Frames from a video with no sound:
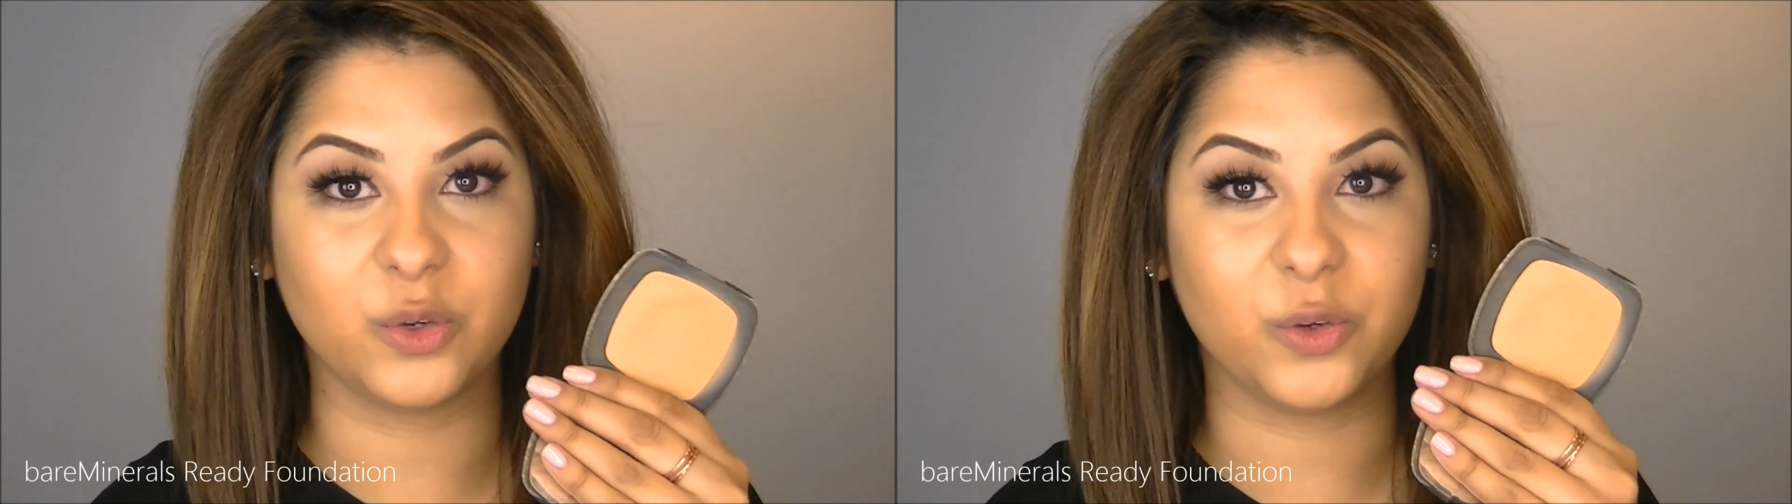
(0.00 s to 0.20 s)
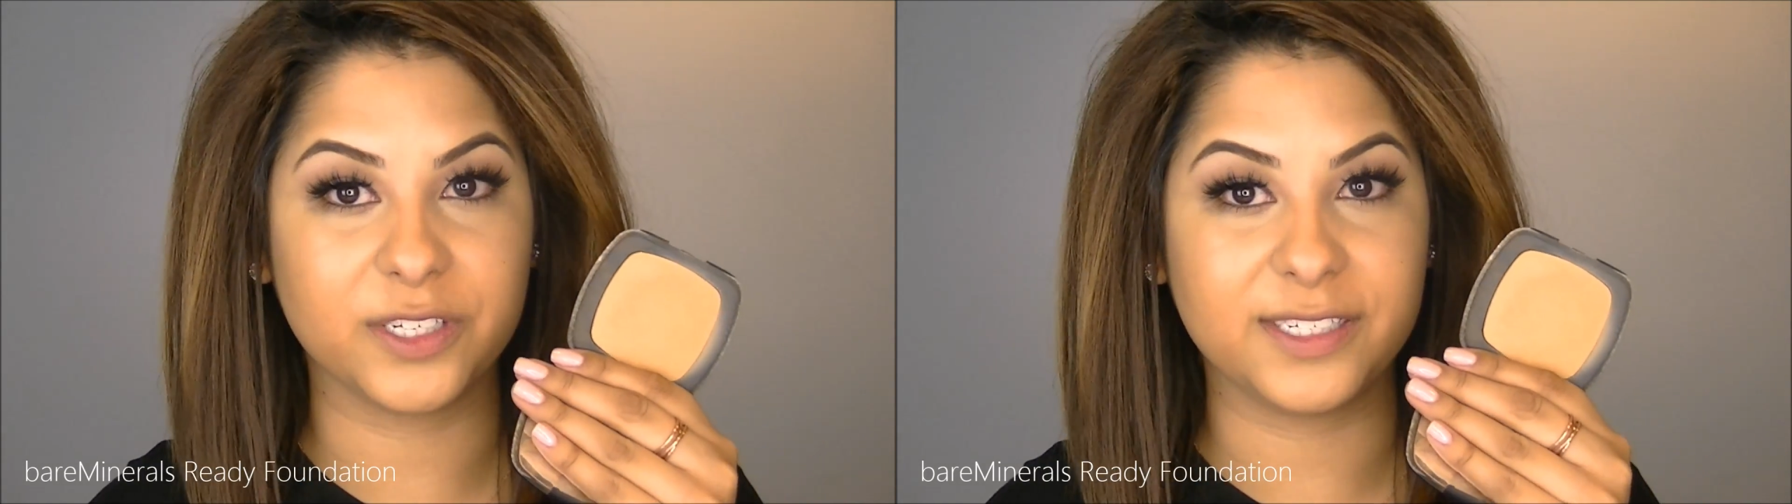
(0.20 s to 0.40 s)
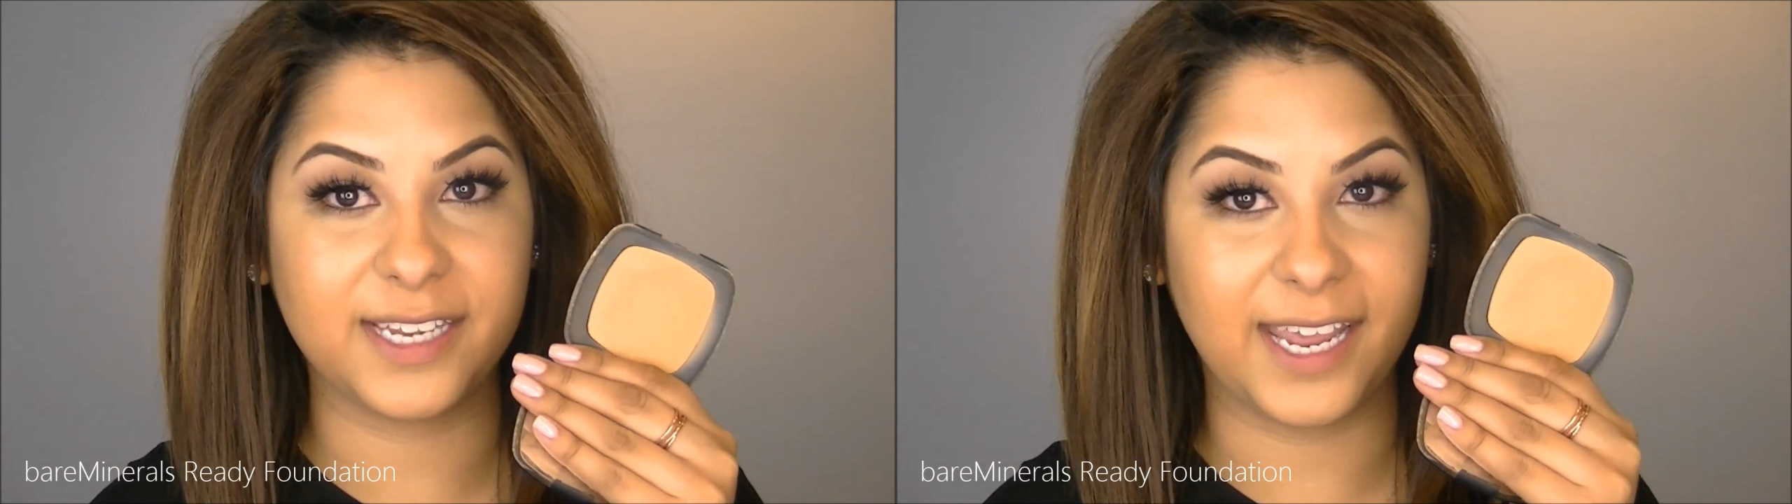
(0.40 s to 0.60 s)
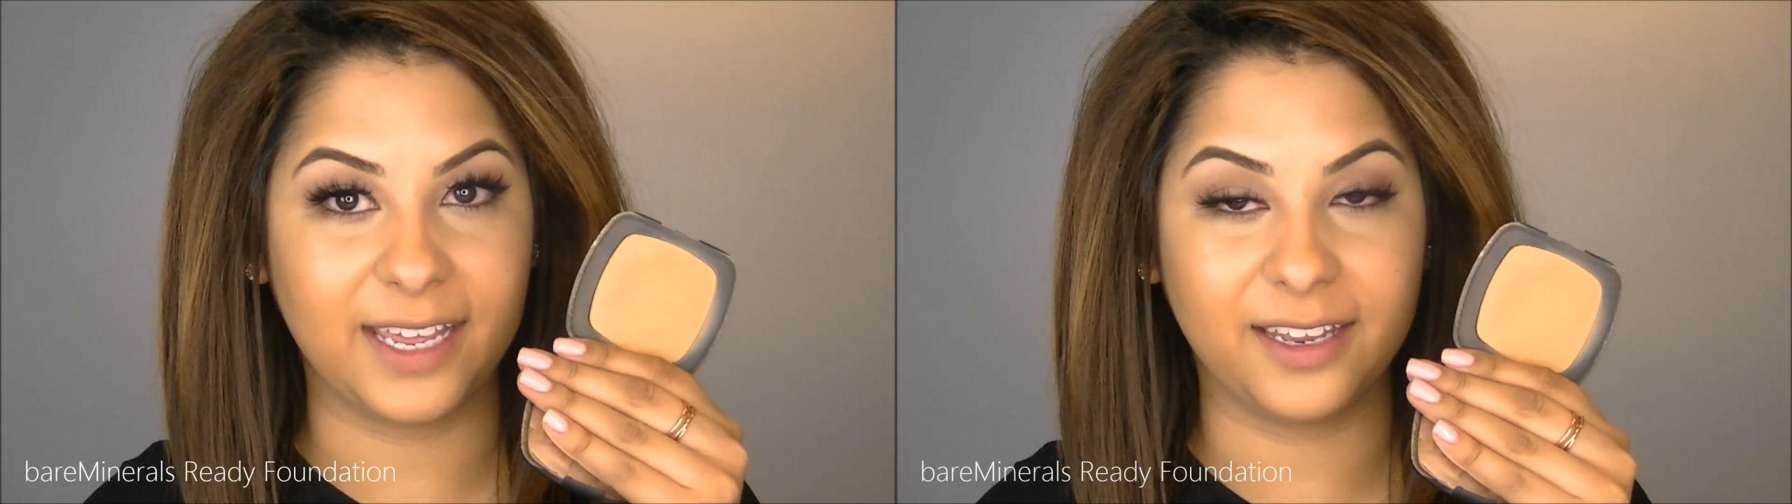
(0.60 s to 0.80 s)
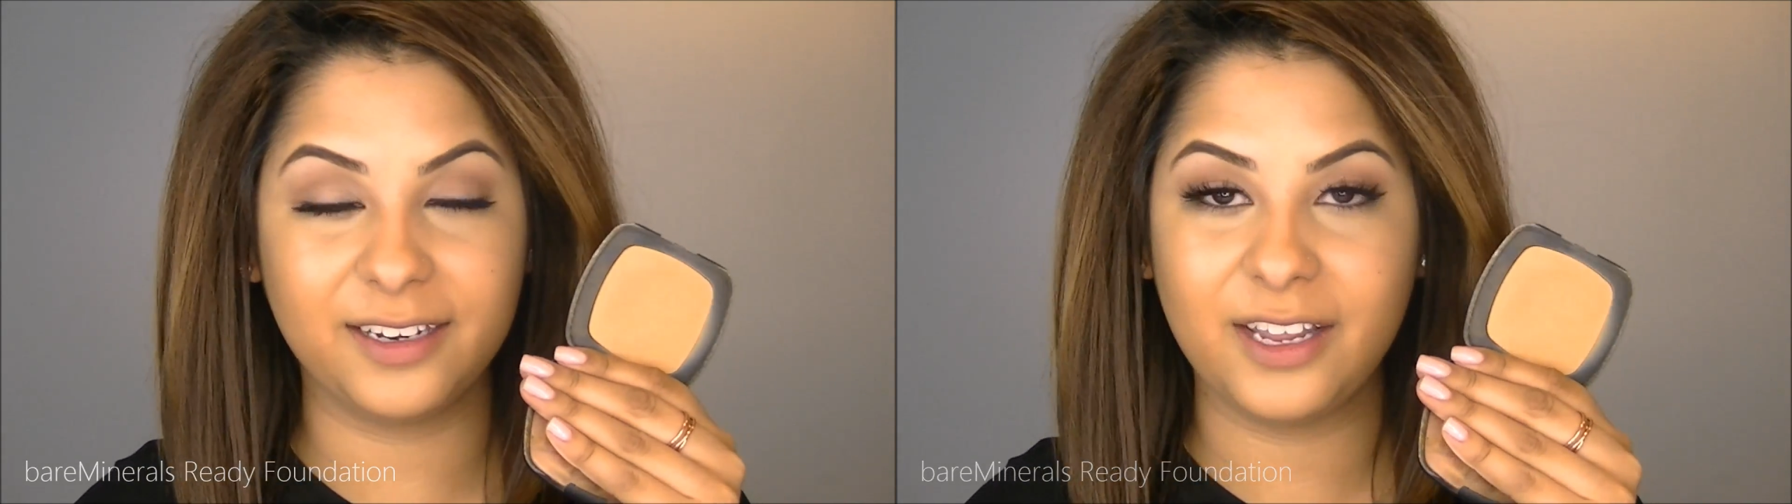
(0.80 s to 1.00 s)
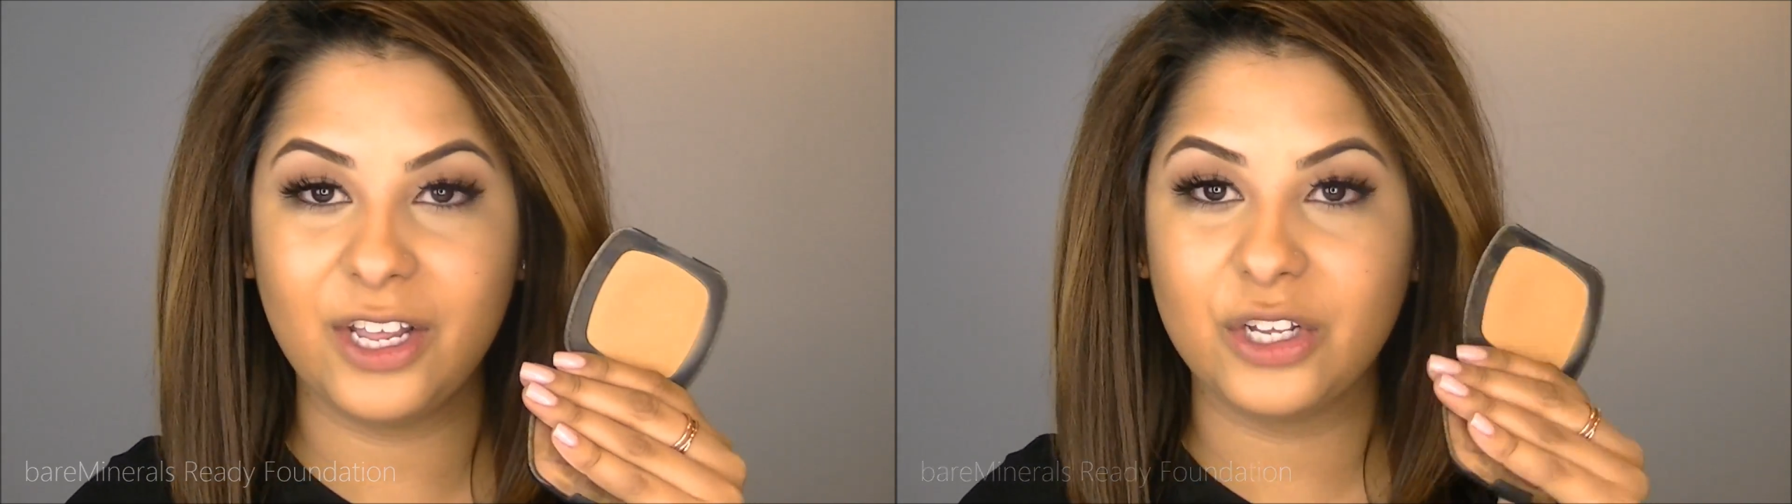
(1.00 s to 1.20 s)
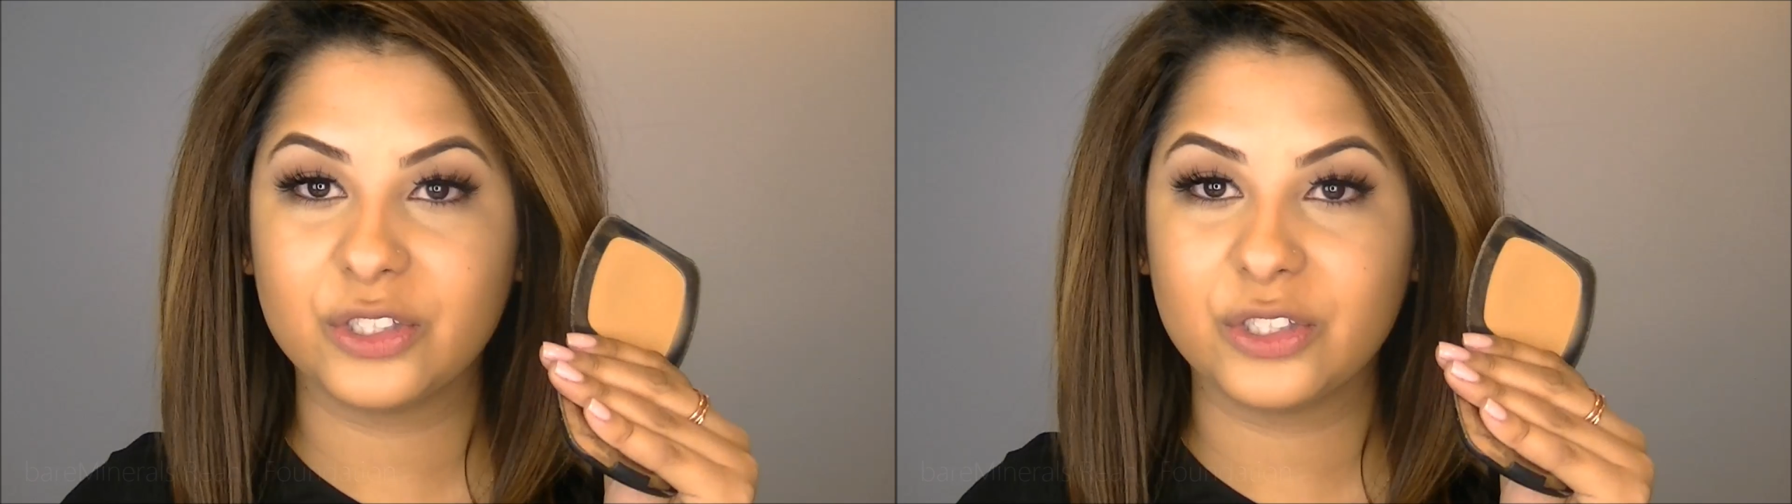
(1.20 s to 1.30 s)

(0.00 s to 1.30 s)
Golden Tan.